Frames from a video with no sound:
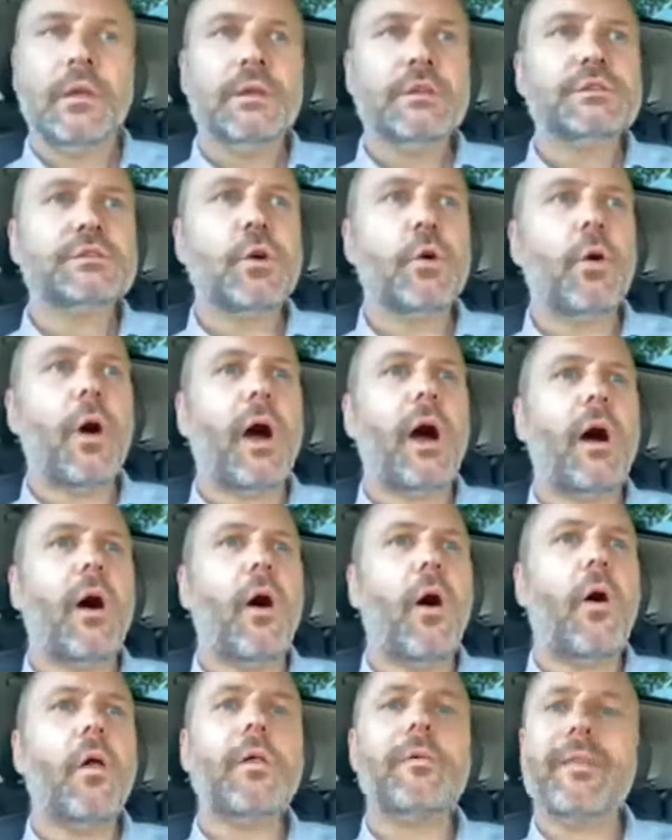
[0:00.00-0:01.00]
So,
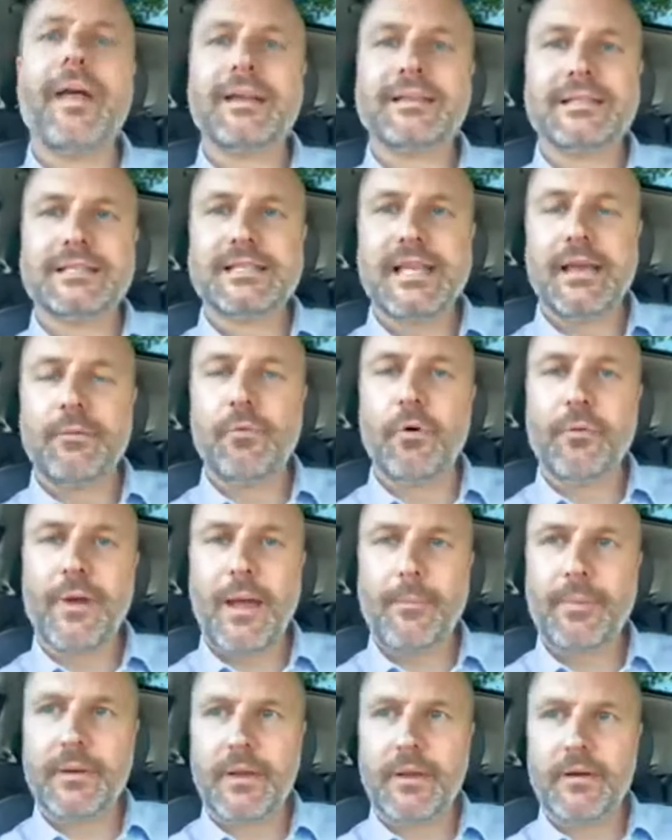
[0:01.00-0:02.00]
all of that to say, we'll
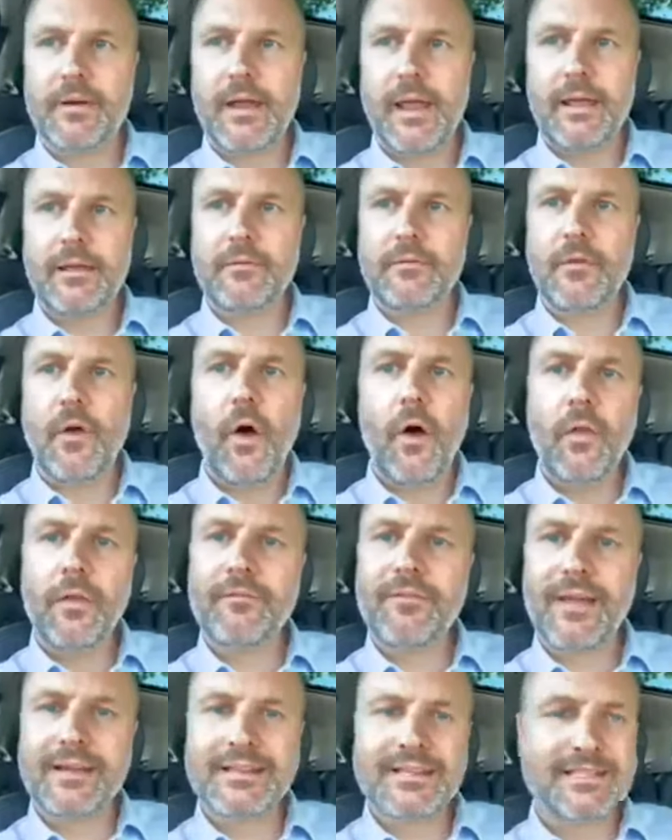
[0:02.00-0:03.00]
wrap it here, gang. All
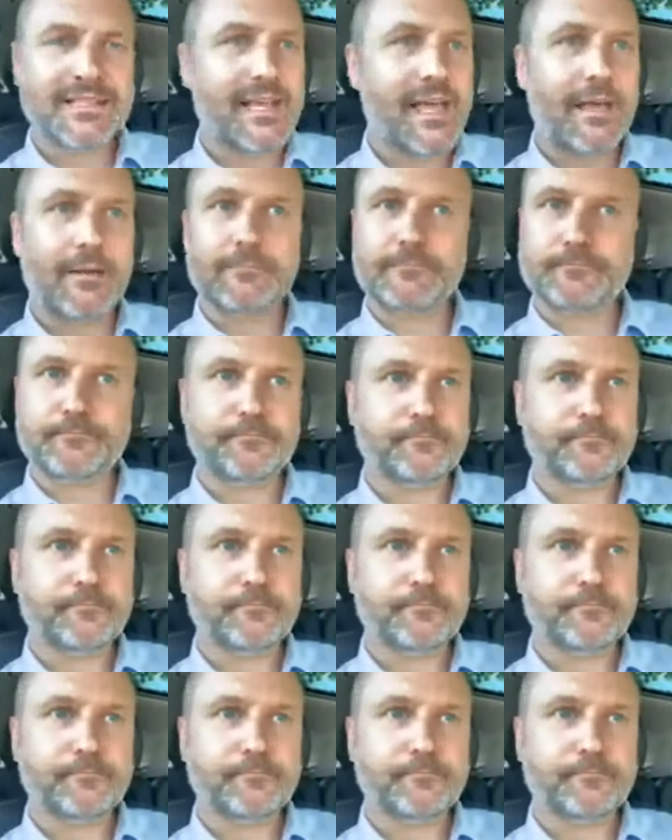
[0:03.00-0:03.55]
of that to say,